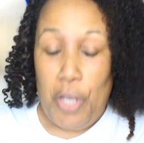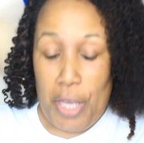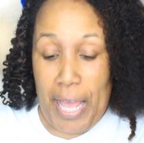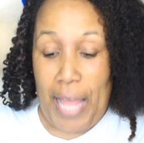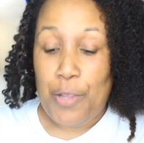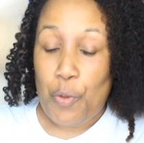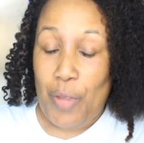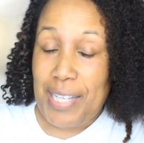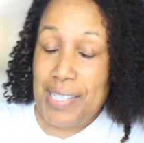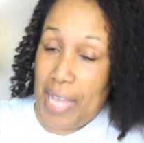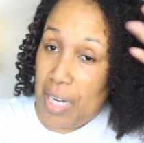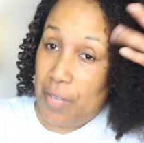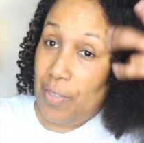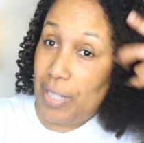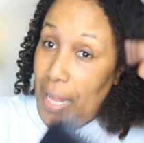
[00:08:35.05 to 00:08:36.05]
Okay, I know that's
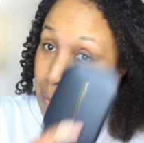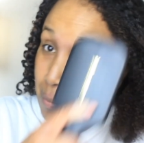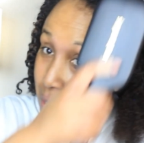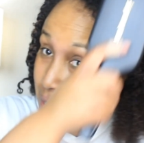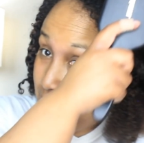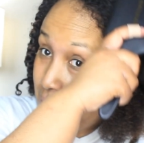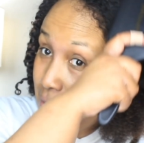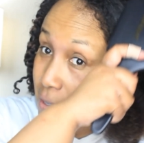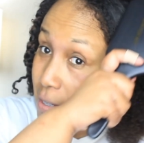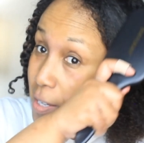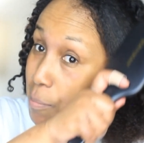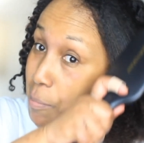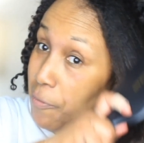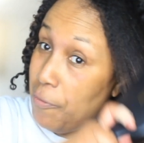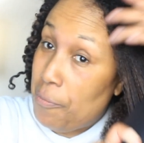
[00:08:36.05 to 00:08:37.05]
kind of a lot of money,
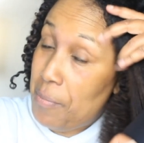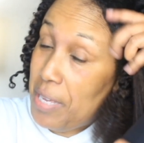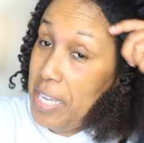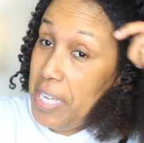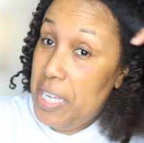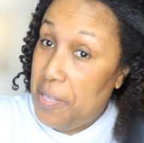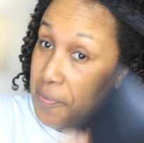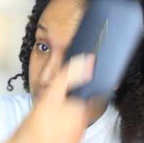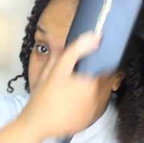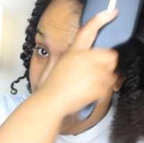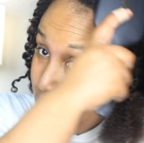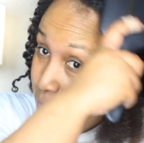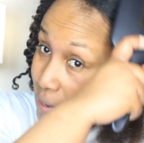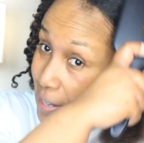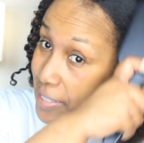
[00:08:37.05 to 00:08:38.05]
but for me and for
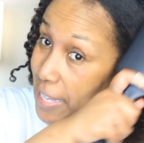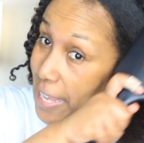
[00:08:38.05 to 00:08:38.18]
anybody